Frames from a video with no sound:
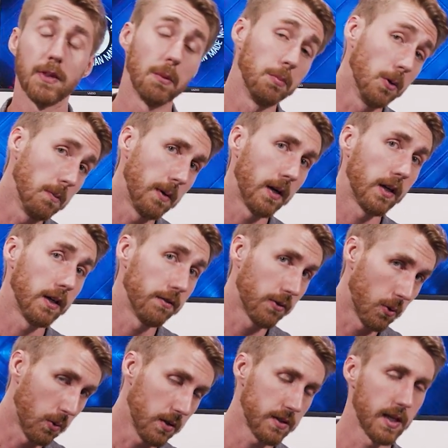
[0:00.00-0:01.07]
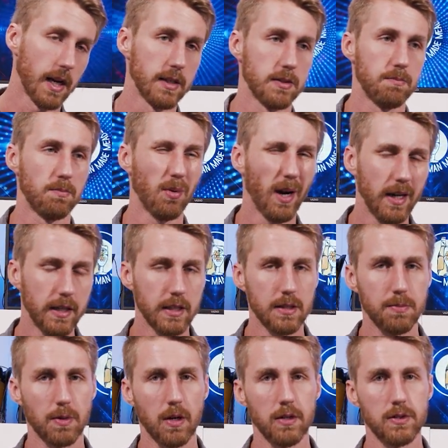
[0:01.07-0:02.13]
And the blueberry, of course, has brightness,
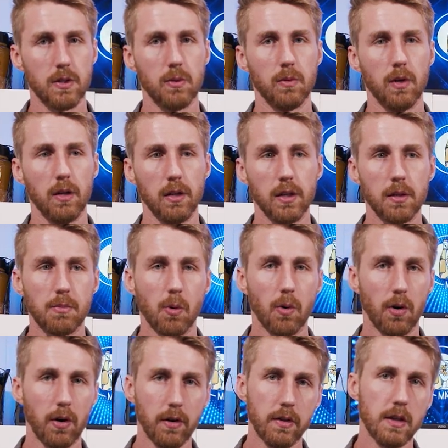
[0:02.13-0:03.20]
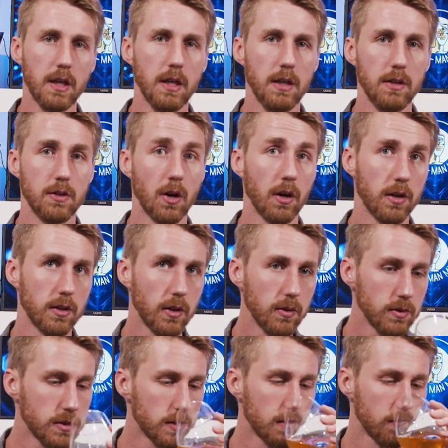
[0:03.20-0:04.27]
but also a little more earthy, dark
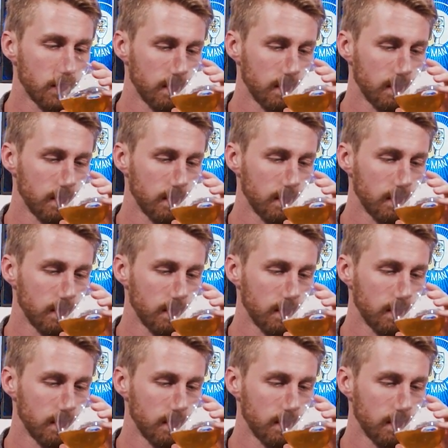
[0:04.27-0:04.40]
notes.